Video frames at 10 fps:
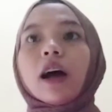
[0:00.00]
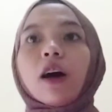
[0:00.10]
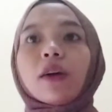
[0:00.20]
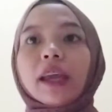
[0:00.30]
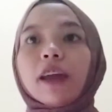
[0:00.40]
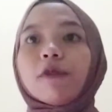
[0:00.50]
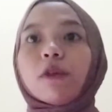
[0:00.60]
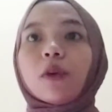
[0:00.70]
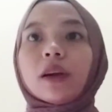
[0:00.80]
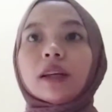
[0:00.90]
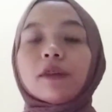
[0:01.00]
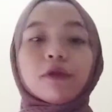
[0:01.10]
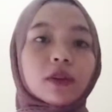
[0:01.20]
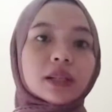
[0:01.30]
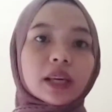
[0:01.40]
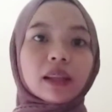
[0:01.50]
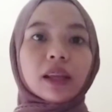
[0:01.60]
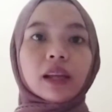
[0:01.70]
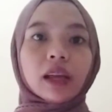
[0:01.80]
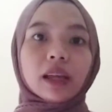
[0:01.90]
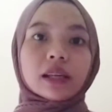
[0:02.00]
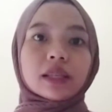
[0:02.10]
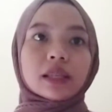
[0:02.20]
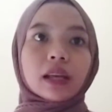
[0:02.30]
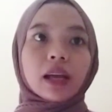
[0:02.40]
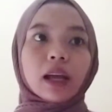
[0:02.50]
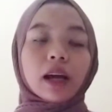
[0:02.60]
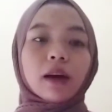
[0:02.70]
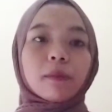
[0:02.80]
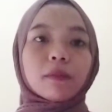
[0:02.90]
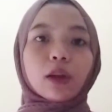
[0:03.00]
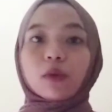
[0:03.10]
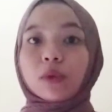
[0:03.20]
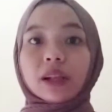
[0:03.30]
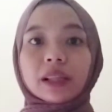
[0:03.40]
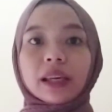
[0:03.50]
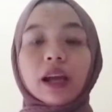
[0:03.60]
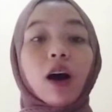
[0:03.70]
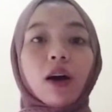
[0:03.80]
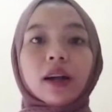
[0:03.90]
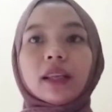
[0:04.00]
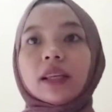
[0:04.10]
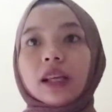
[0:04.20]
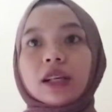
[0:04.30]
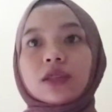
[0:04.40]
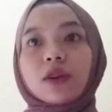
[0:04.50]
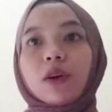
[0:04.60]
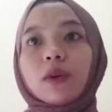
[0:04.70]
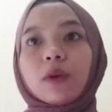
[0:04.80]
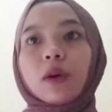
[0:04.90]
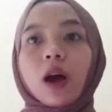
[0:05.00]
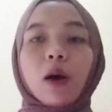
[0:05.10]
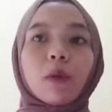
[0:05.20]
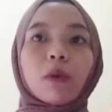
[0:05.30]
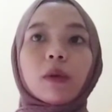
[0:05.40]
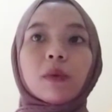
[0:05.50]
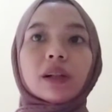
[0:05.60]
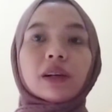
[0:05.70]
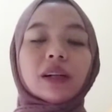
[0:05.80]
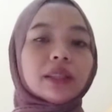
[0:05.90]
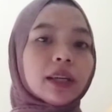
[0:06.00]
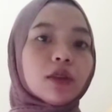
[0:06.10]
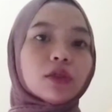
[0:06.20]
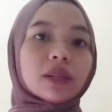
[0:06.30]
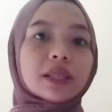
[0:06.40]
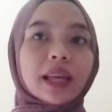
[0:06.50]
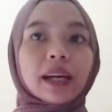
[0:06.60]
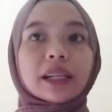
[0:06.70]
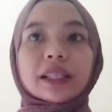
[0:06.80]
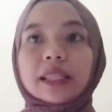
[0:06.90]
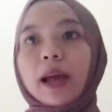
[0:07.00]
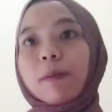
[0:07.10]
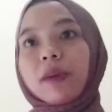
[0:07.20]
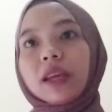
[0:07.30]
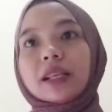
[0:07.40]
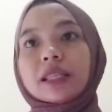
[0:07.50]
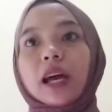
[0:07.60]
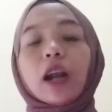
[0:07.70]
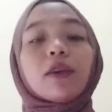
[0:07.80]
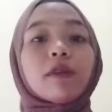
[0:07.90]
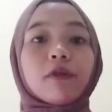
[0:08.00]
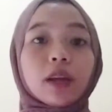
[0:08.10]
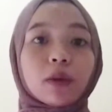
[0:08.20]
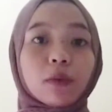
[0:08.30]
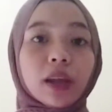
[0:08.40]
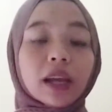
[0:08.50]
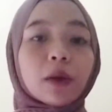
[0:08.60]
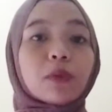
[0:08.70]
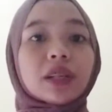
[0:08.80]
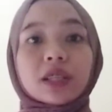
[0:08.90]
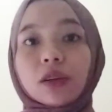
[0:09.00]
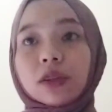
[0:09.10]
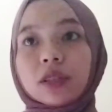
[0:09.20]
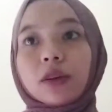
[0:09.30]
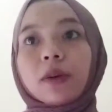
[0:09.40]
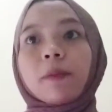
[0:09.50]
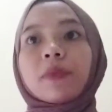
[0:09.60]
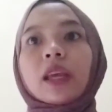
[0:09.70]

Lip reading: Okay, for the first, I think it is not really hard. So we will continue to the second step is reviewing literature.